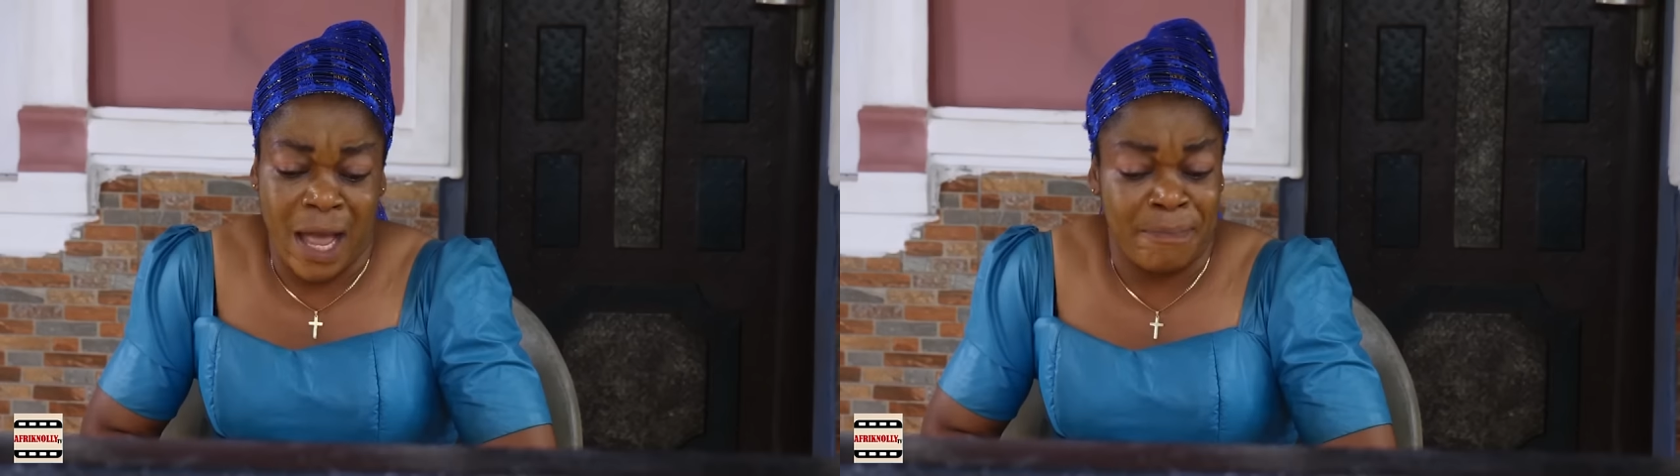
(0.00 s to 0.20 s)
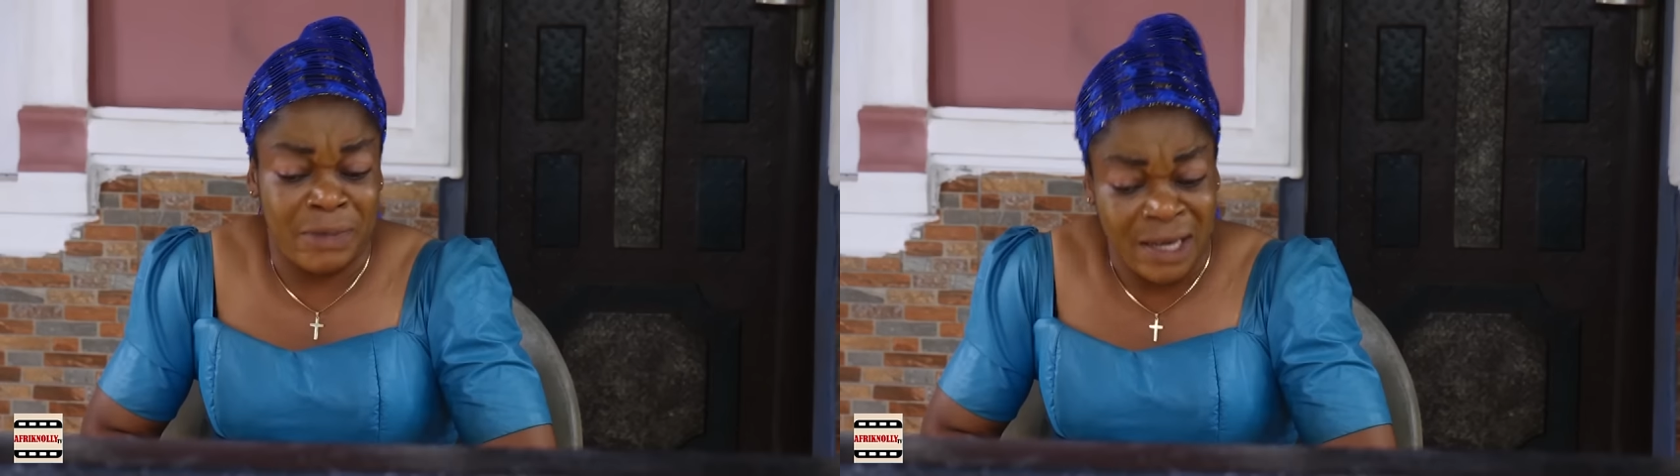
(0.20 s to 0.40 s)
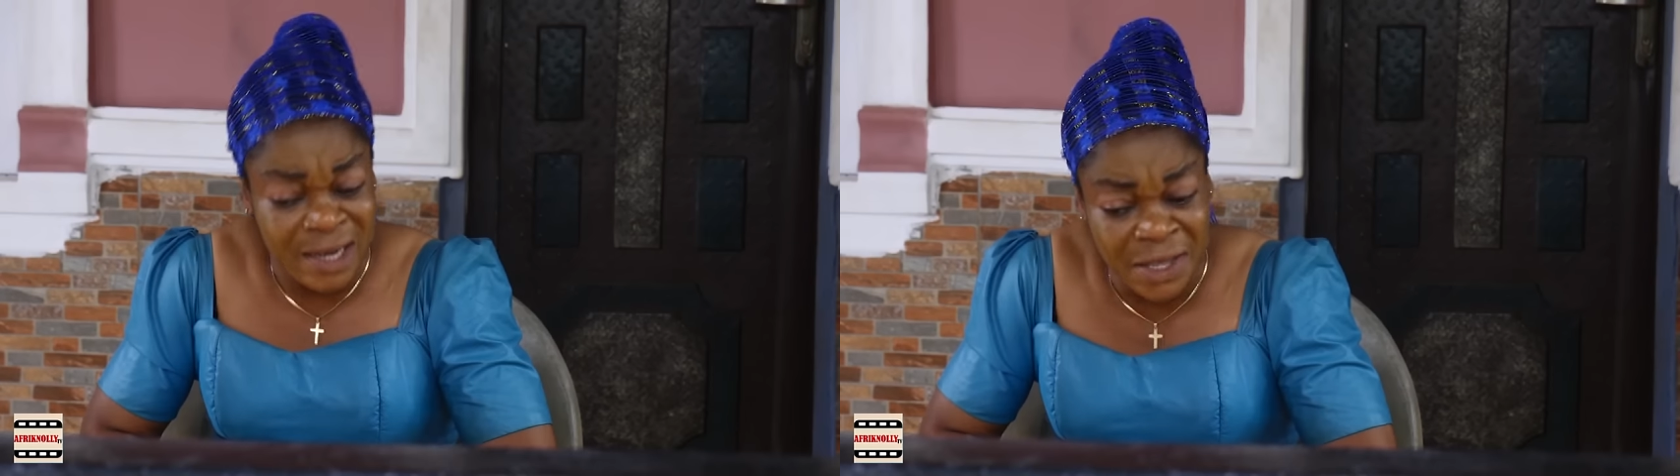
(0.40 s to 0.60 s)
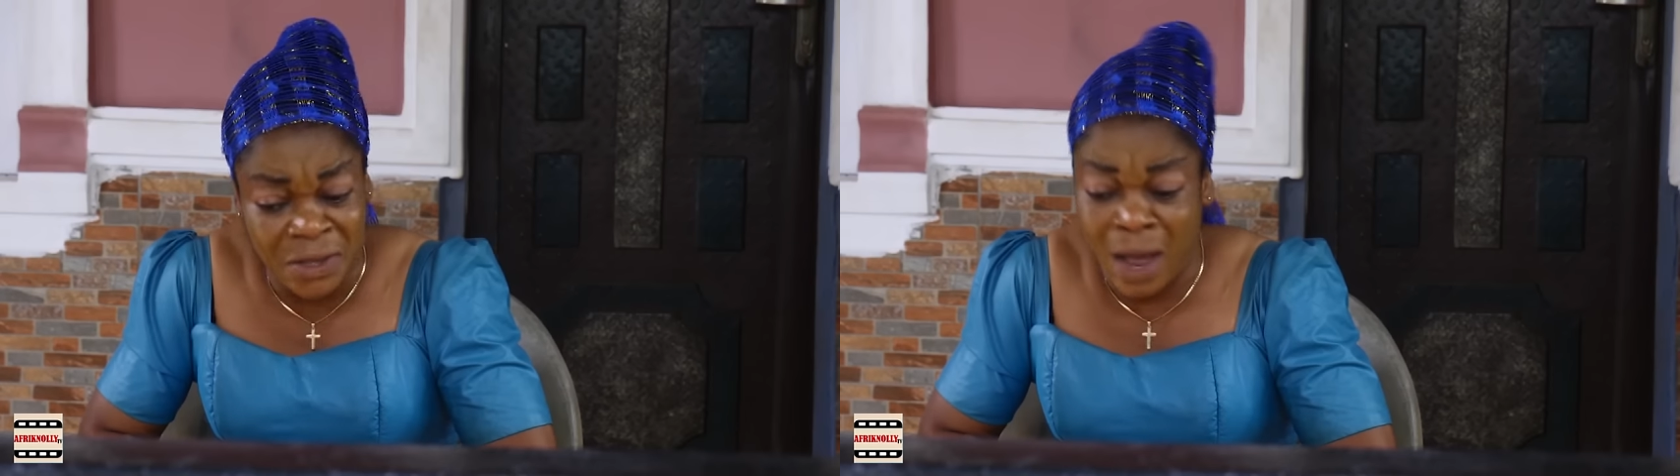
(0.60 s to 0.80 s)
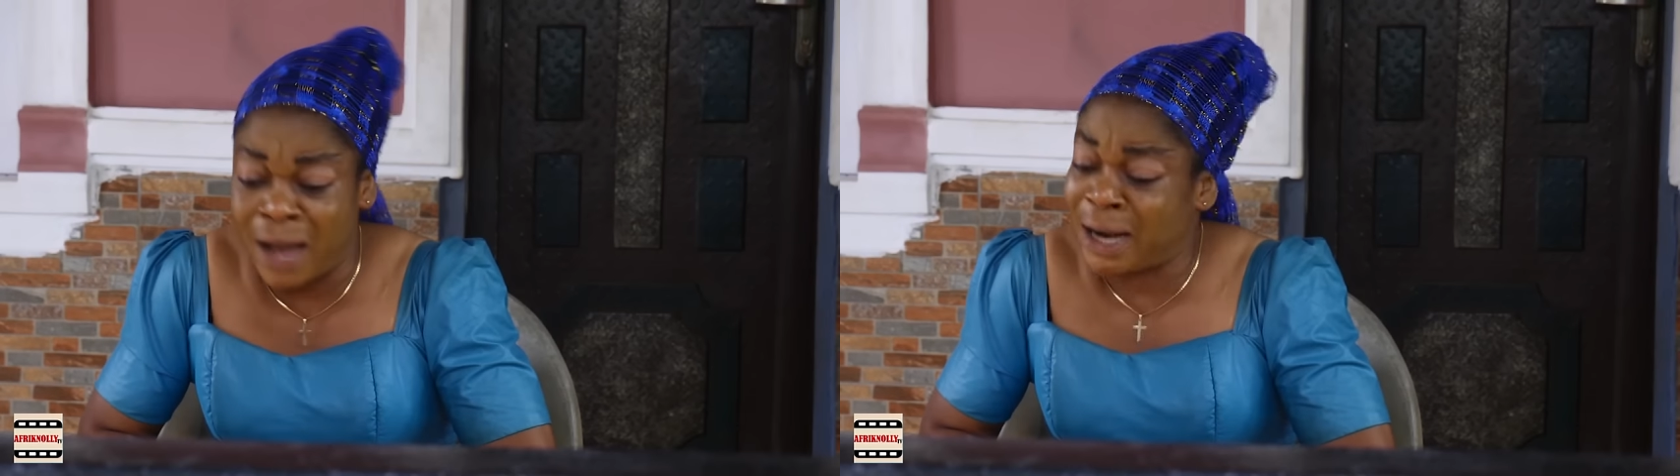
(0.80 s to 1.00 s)
I'm
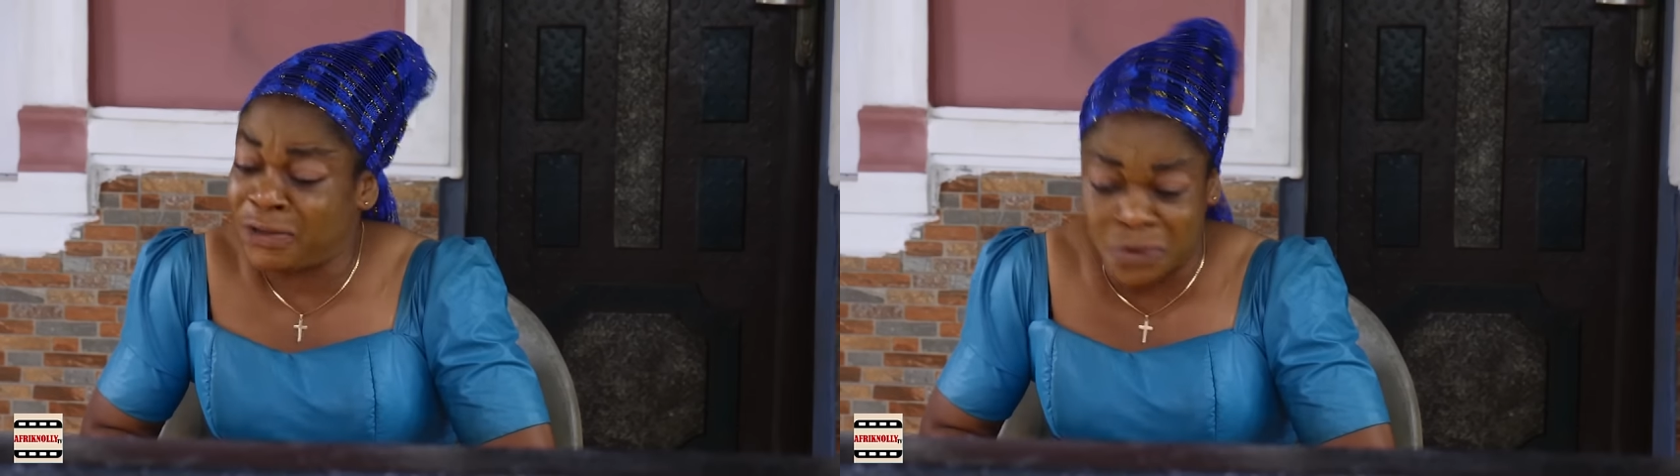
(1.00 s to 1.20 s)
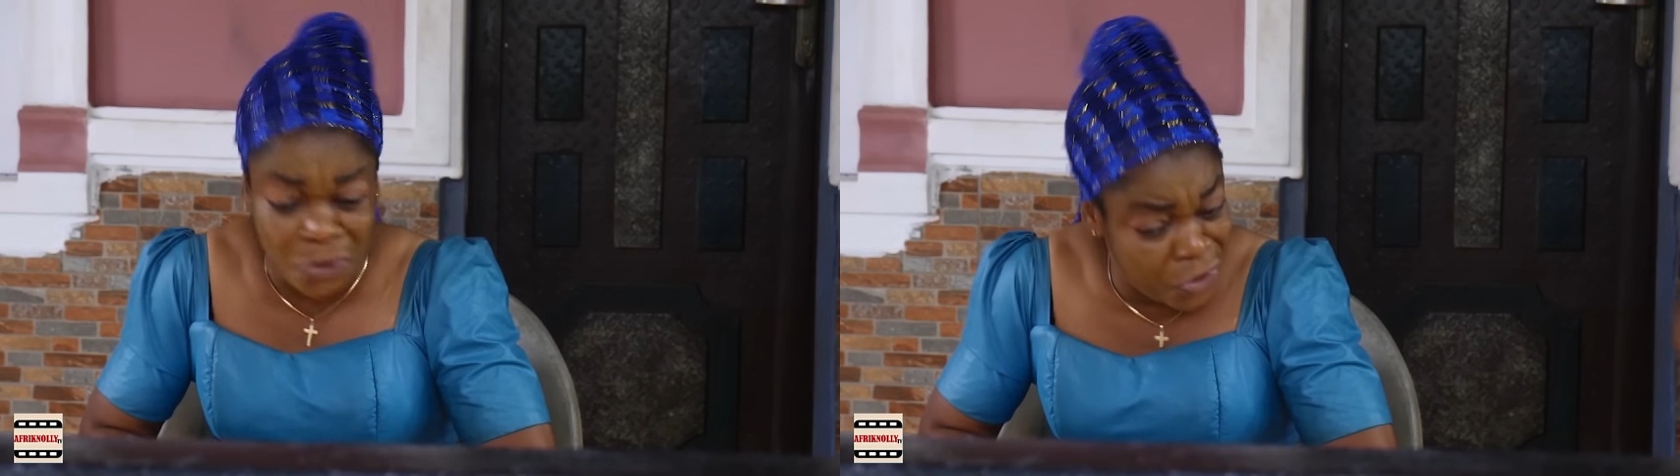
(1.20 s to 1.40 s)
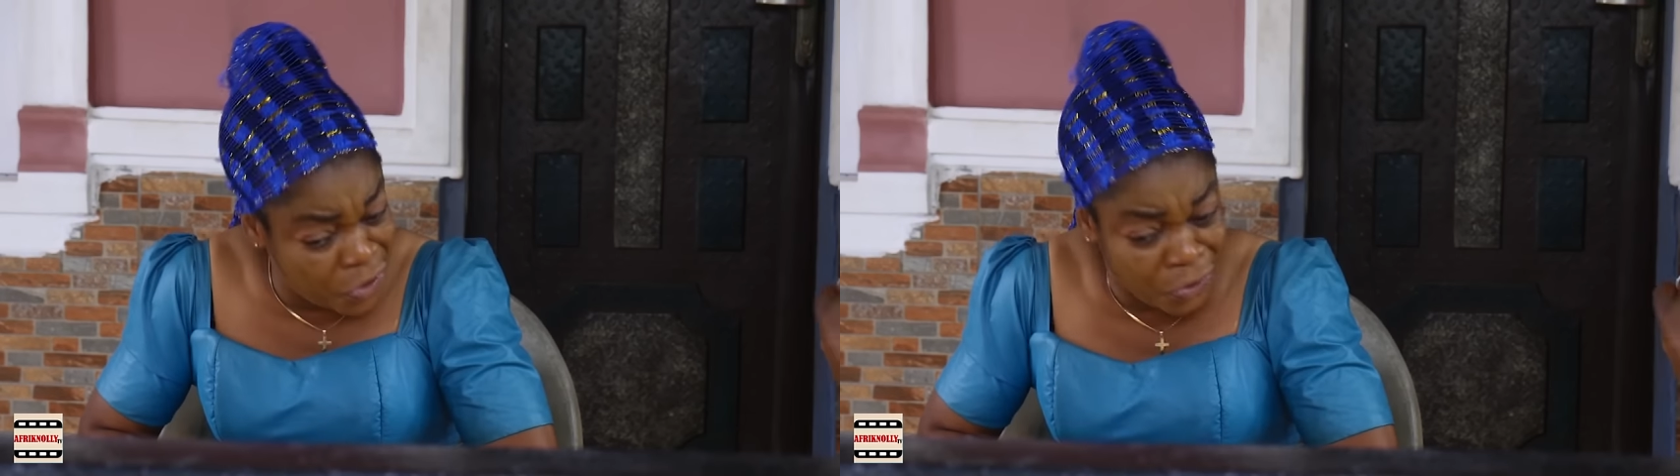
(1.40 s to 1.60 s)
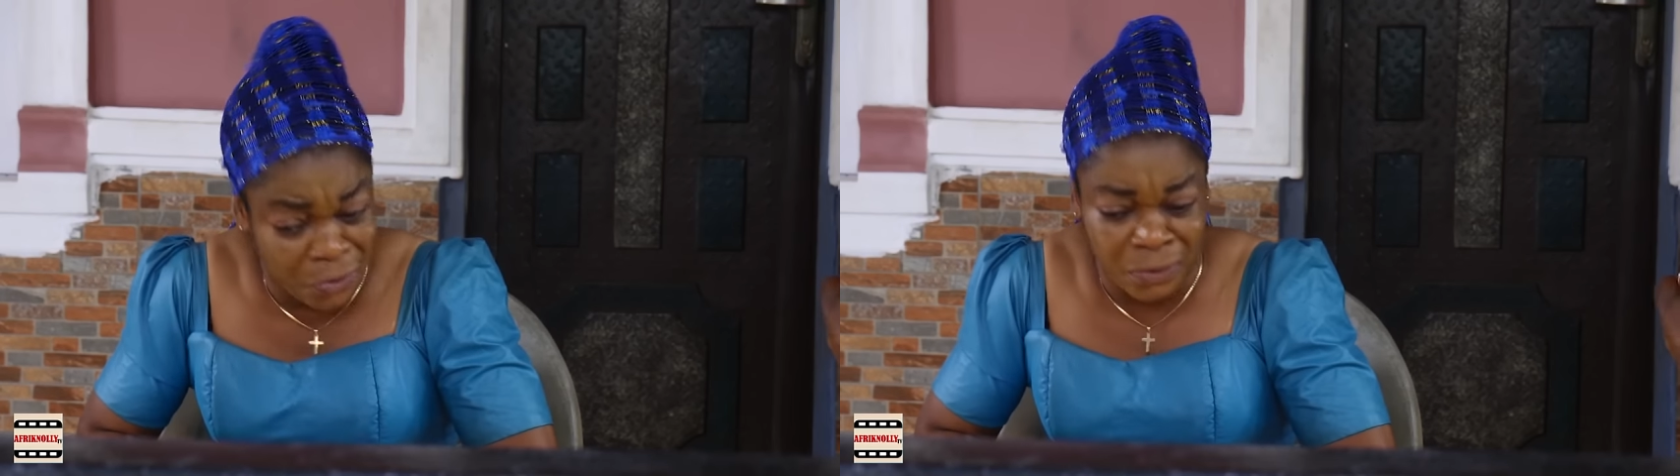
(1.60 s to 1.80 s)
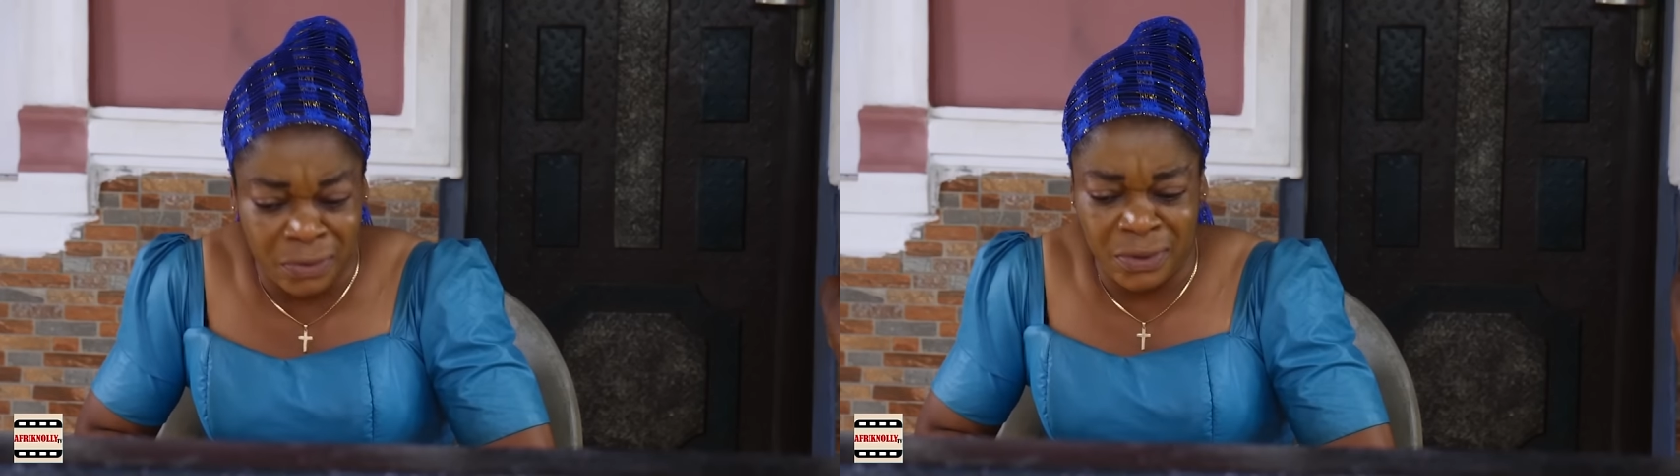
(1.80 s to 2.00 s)
telling you, I ran to
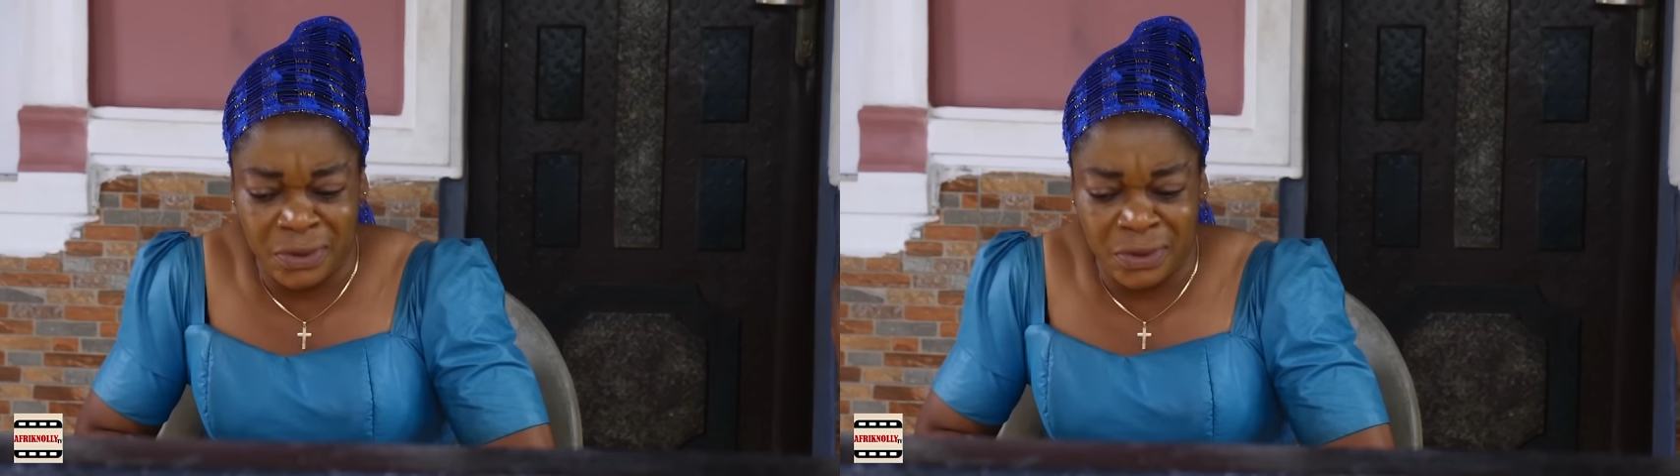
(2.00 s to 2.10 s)
you